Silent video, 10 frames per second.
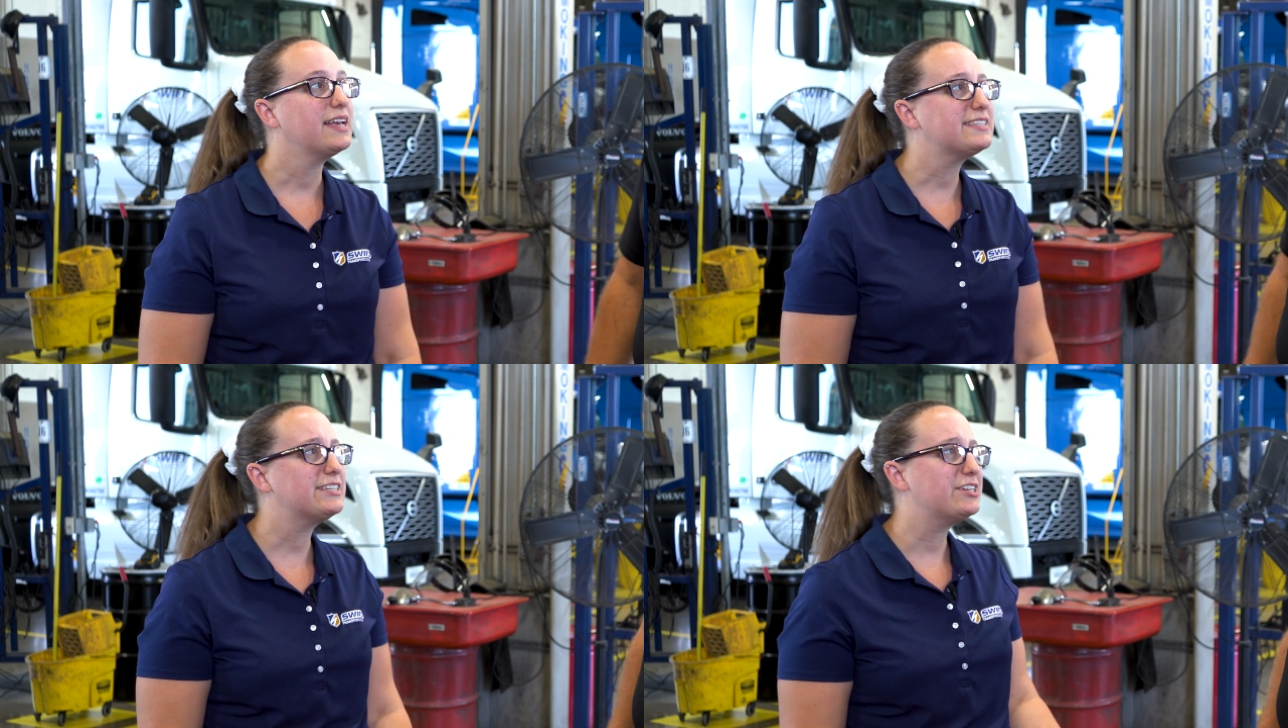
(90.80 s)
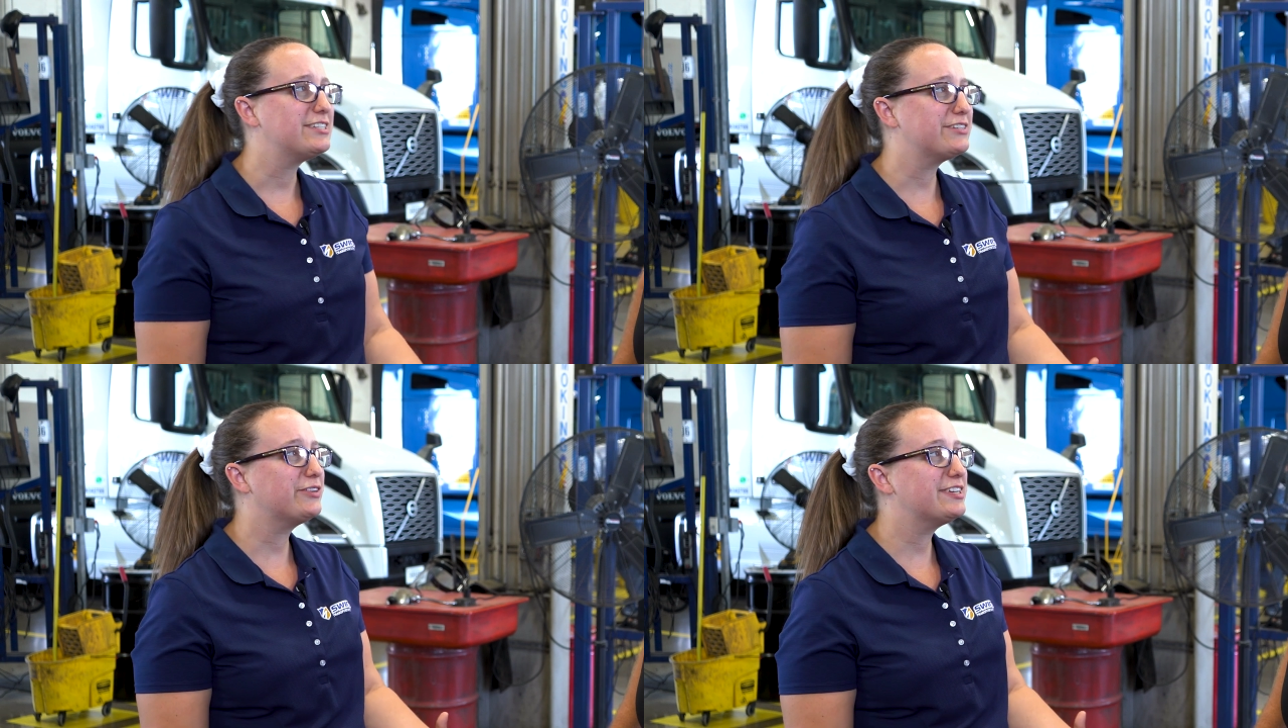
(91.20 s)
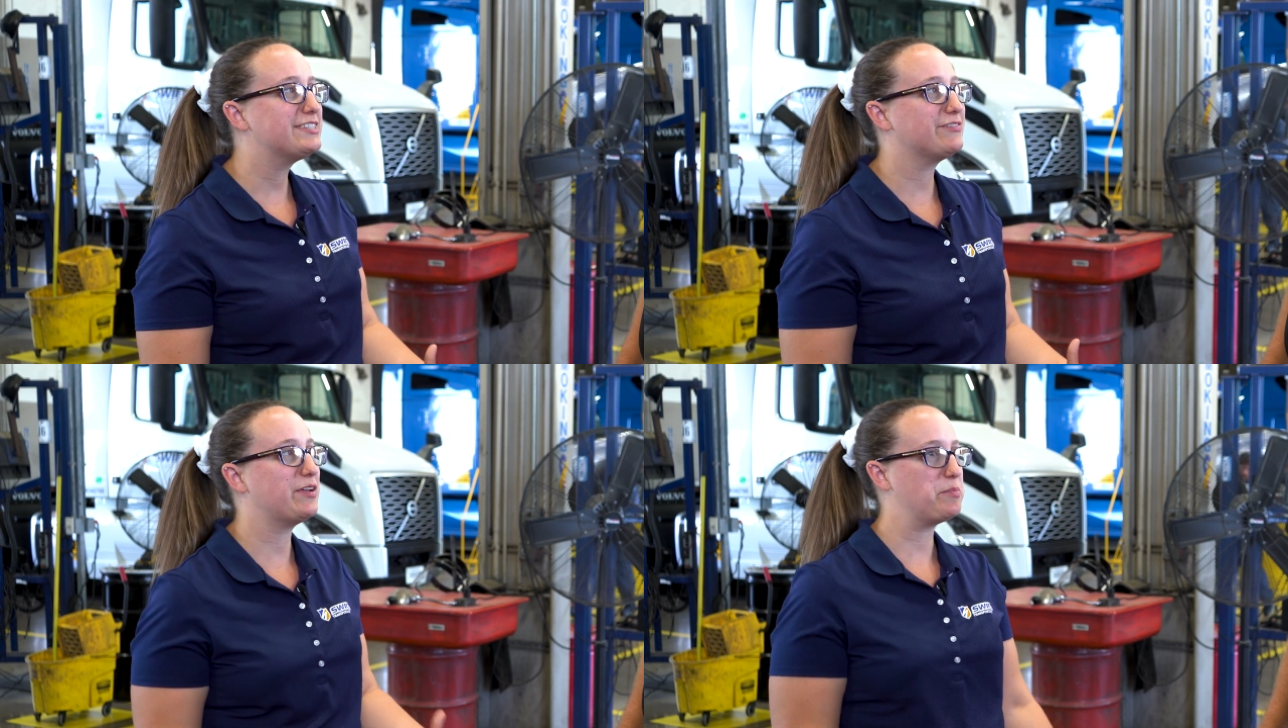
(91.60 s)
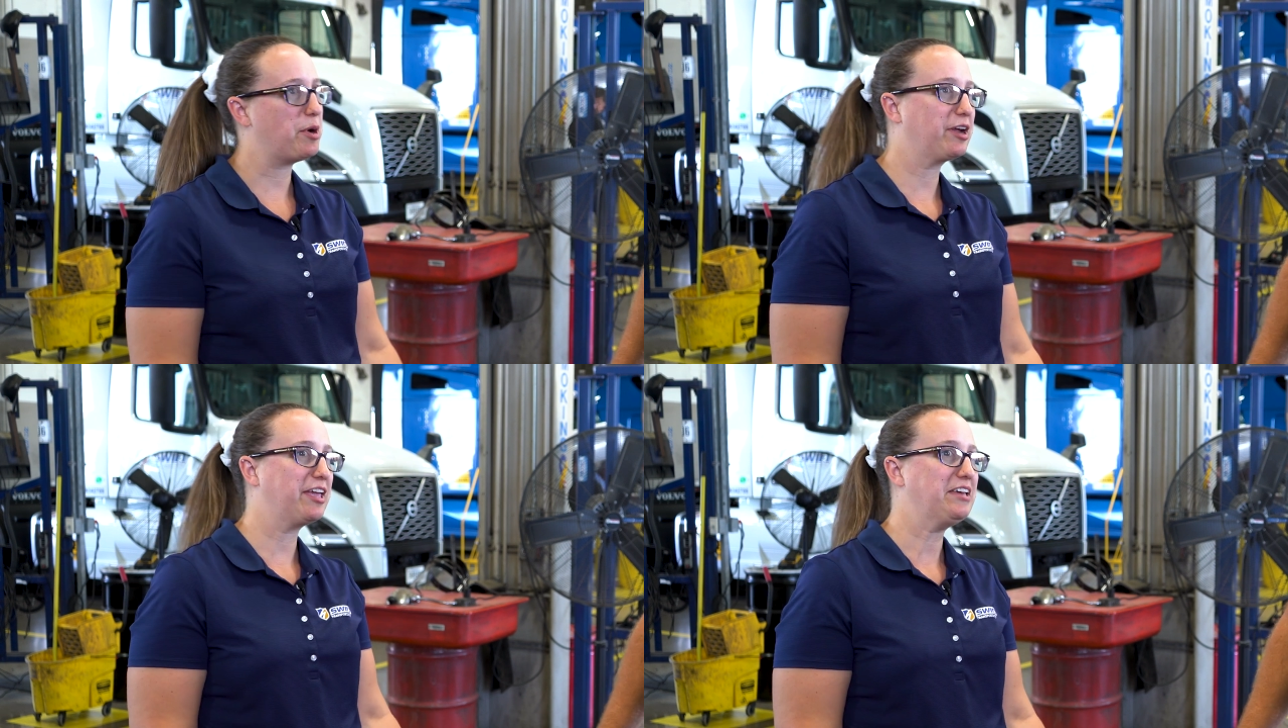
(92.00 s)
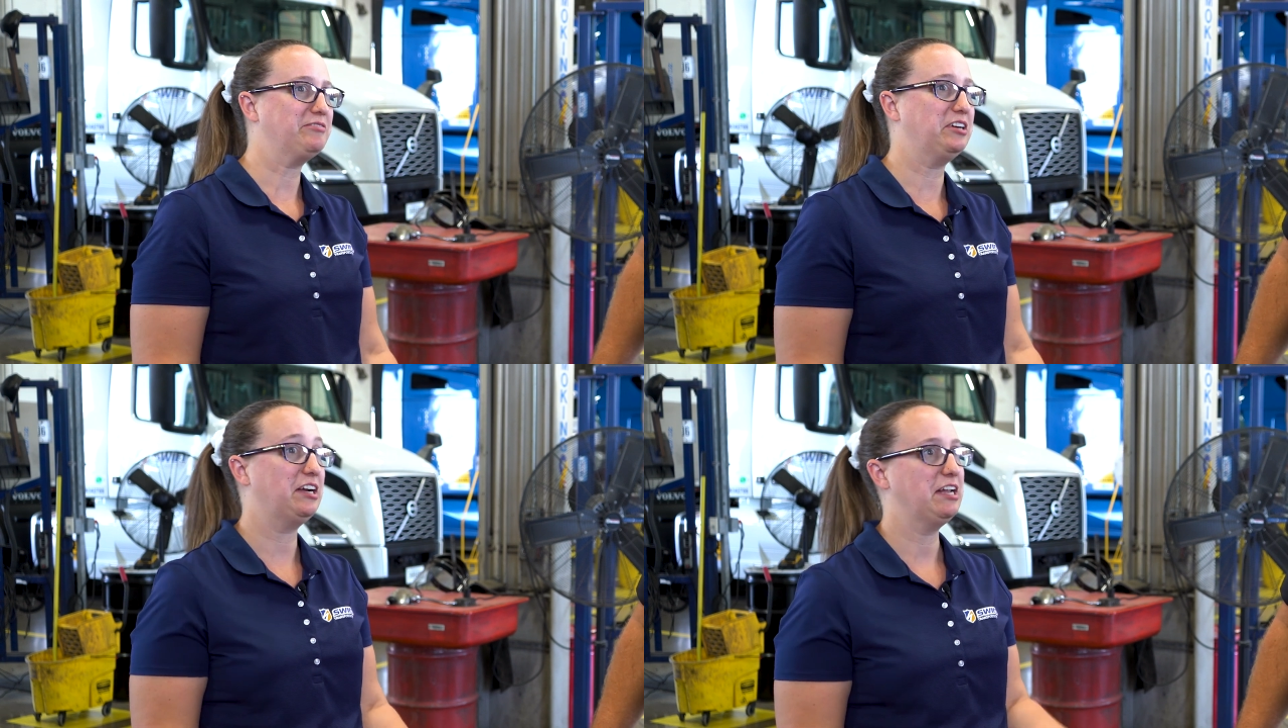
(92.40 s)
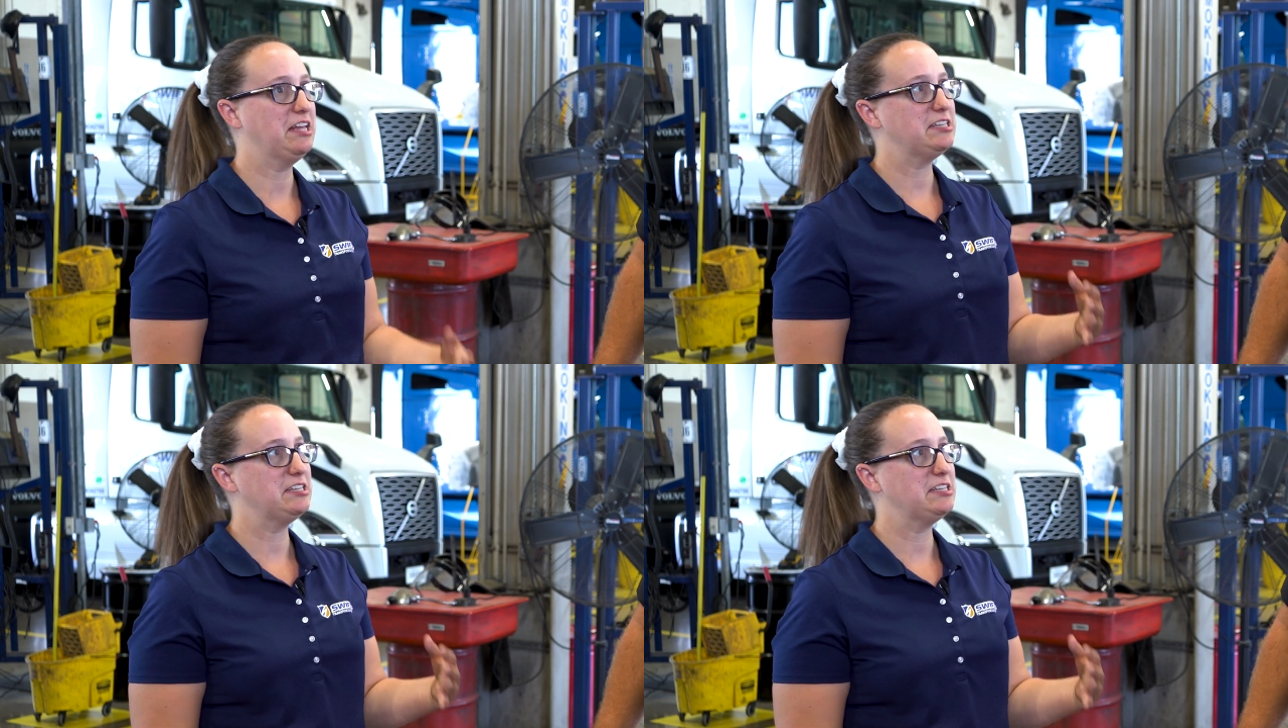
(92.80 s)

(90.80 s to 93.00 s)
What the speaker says: Is there a difference if I'm parking for